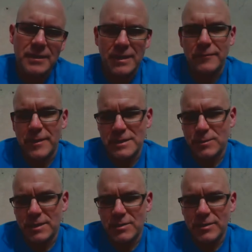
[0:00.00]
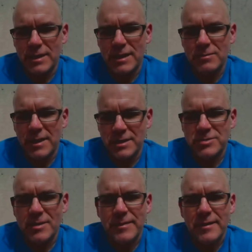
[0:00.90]
on Facebook on the Brigade
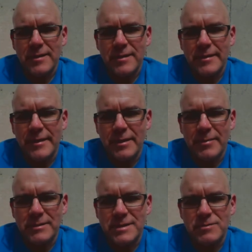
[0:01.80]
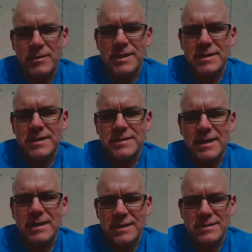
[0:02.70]
page about this, where they
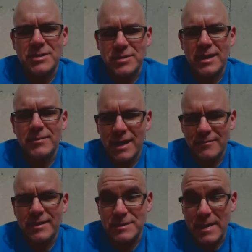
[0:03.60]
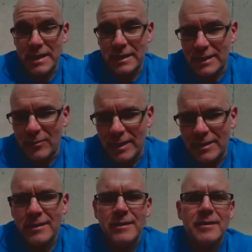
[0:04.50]
said, essentially, I'm kind of expanding a little bit,
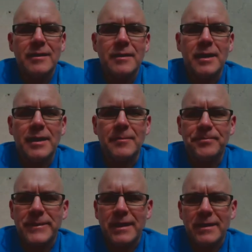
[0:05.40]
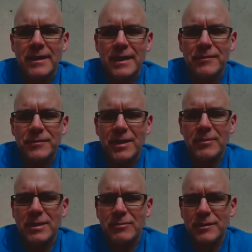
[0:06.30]
that if
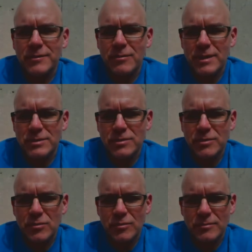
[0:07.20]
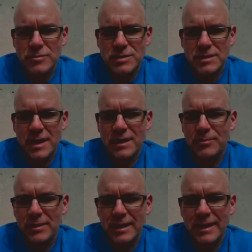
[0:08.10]
somebody was going to just end
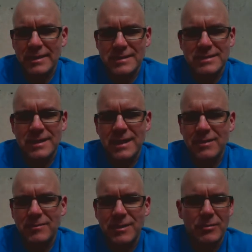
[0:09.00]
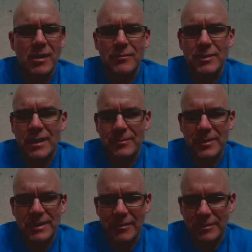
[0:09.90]
up playing the same, you know, carbon
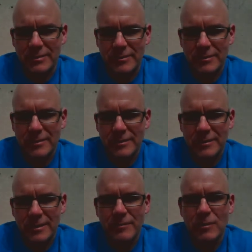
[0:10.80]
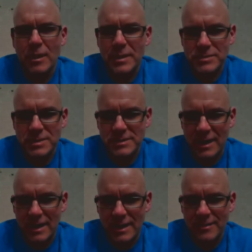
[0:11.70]
copy character of the one that just
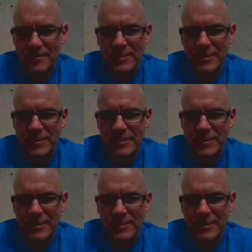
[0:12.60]
died,